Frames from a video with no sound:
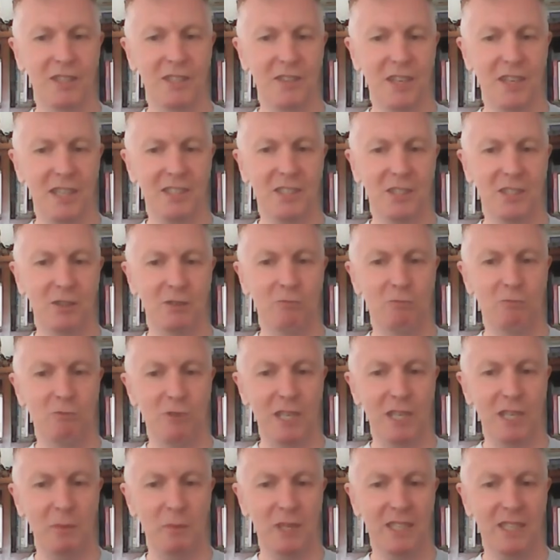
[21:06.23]
that's a
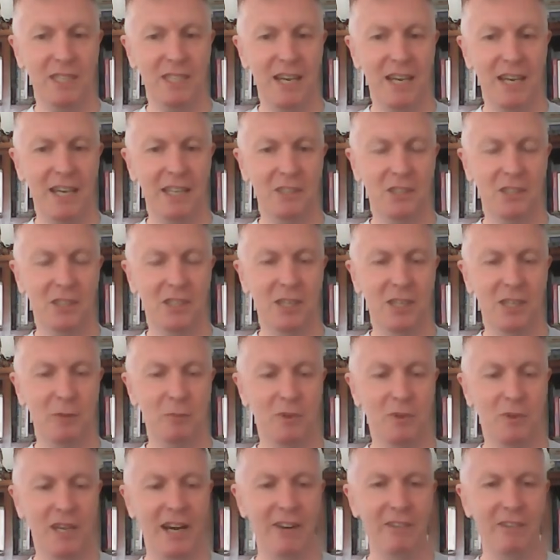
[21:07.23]
really big task, and
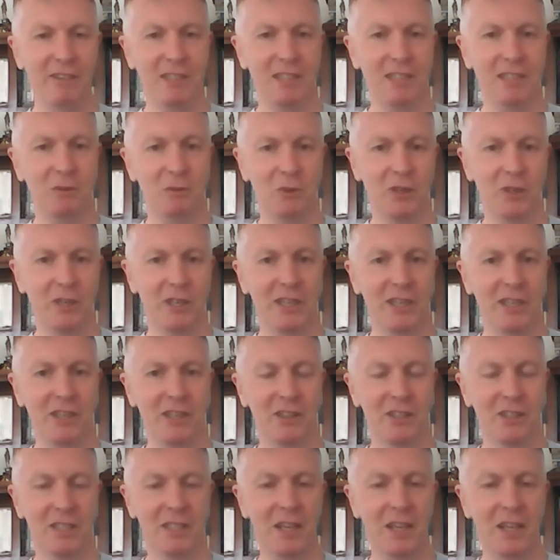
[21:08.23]
I'm currently working
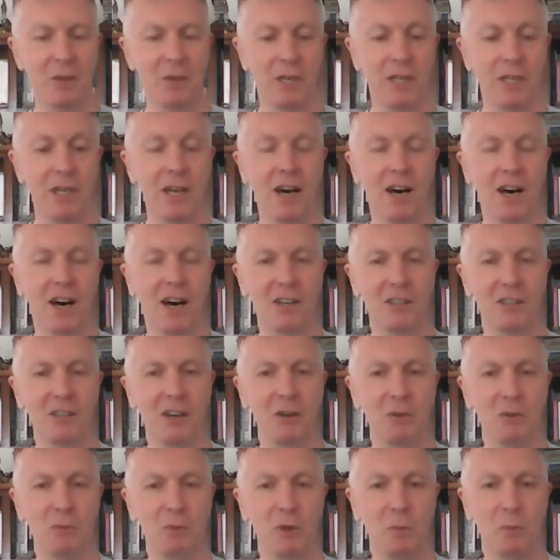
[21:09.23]
on another one. Oh
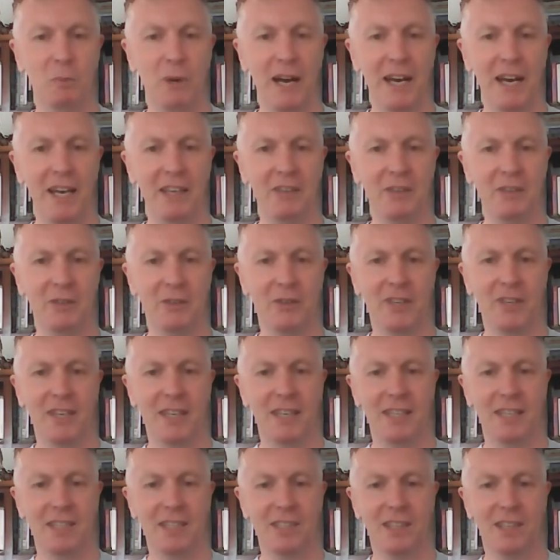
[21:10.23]
no, we'll pay you.
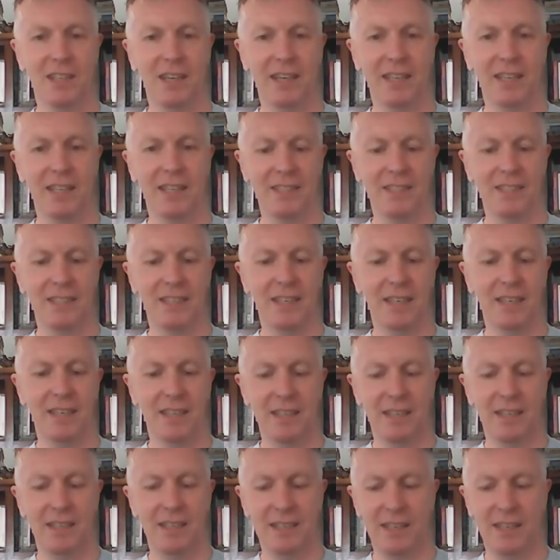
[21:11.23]
It's like,
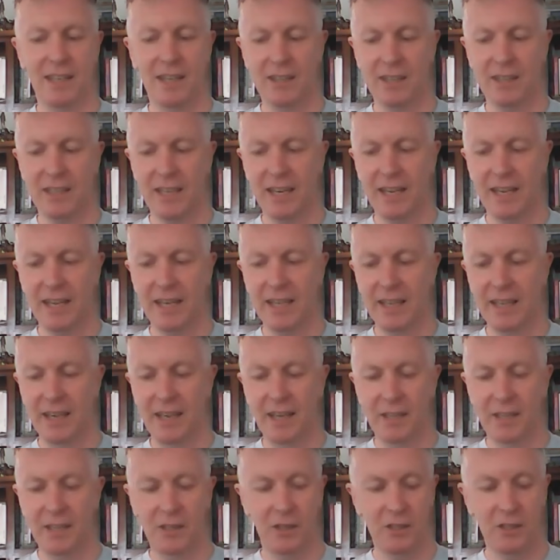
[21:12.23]
yeah, okay.
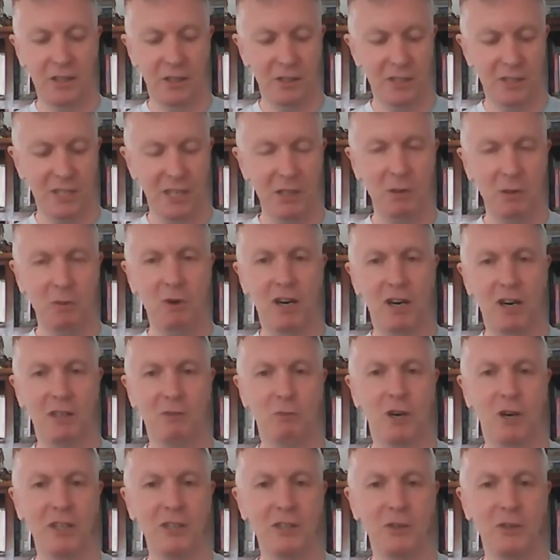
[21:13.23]
No, no, tell you what,
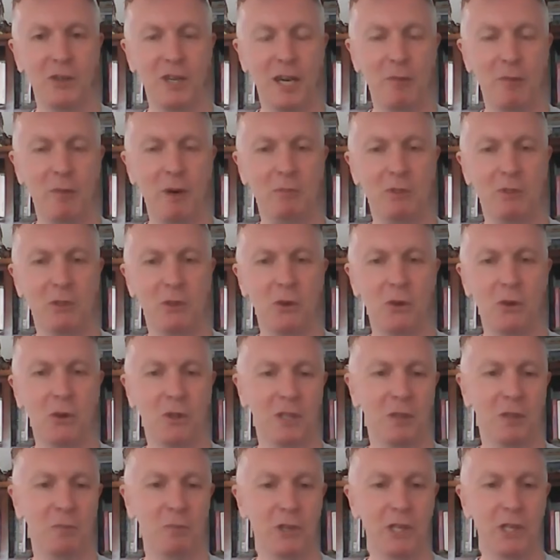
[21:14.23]
why don't you come up to
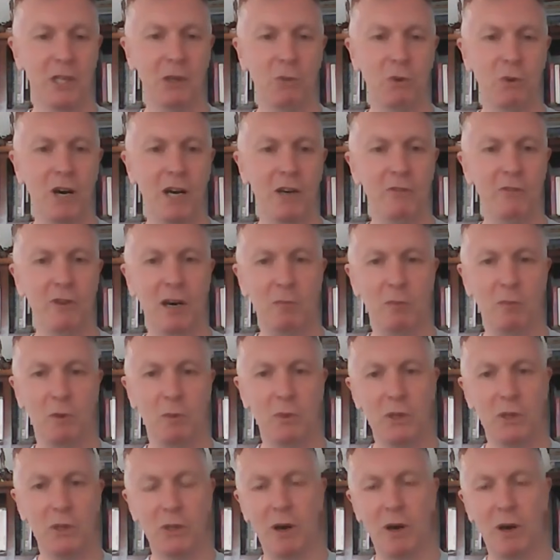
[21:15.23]
Auckland, bring your wife up, we'll
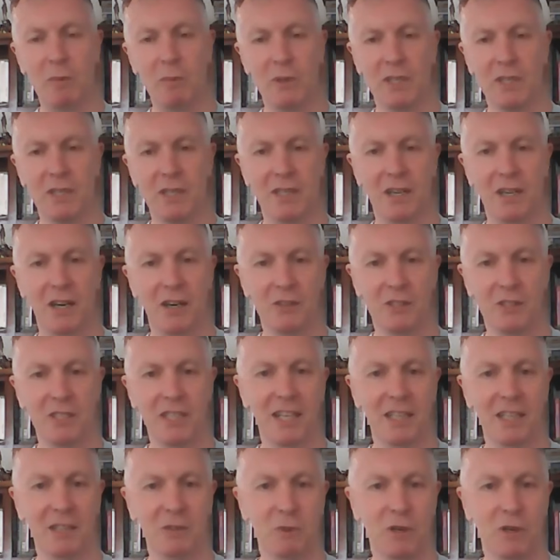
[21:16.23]
put you up in a
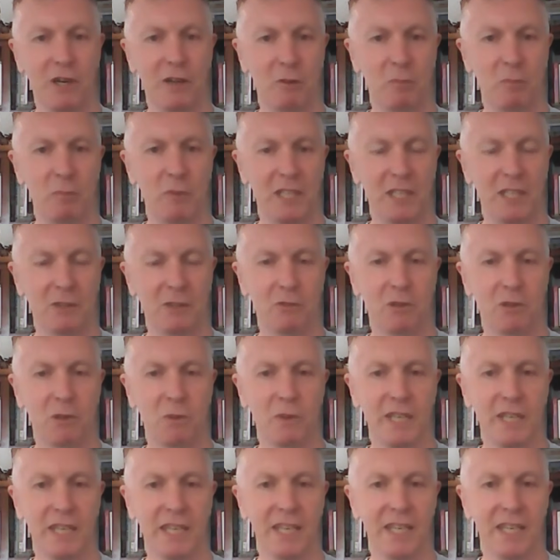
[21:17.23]
hotel and we'll have a meeting for a
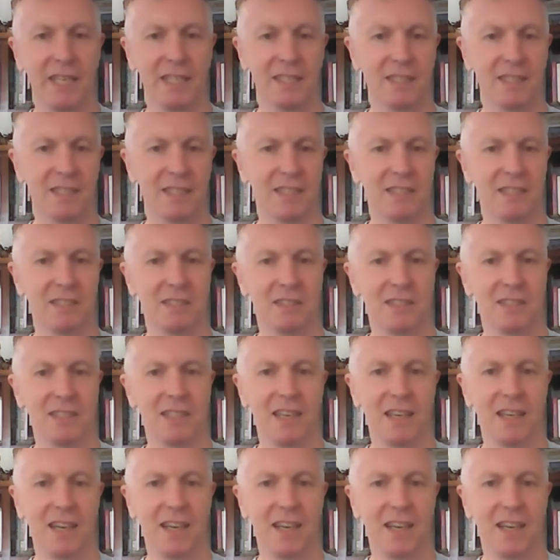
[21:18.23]
weekend and